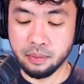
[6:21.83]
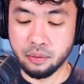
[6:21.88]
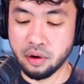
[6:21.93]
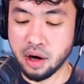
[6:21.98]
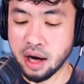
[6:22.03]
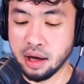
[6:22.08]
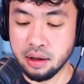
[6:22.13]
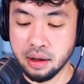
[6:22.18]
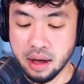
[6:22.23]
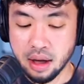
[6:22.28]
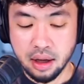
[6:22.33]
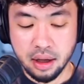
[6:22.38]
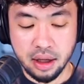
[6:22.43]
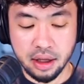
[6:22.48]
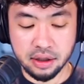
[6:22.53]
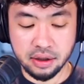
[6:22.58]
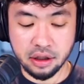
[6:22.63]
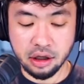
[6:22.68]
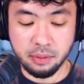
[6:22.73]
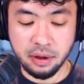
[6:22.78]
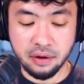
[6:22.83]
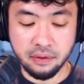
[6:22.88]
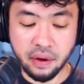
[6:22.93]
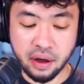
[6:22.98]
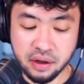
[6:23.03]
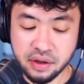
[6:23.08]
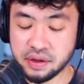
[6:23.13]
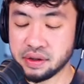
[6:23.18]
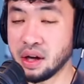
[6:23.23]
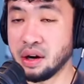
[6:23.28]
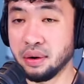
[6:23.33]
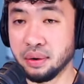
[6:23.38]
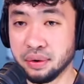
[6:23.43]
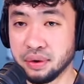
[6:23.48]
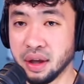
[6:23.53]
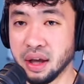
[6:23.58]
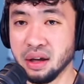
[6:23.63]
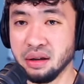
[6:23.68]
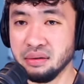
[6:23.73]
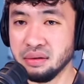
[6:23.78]
Right. It's going to be a very subtle
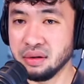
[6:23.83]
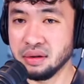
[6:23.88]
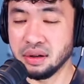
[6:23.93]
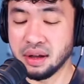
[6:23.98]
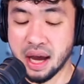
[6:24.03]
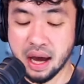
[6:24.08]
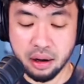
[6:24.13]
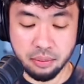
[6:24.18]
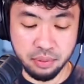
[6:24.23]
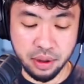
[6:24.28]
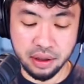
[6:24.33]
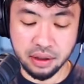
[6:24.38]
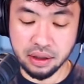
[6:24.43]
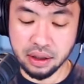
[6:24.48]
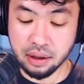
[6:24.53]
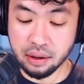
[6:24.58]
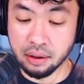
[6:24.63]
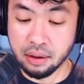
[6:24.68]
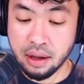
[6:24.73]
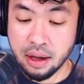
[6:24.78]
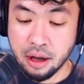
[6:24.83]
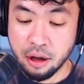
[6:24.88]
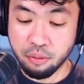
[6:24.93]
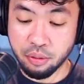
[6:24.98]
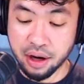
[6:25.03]
thing, not a big deal.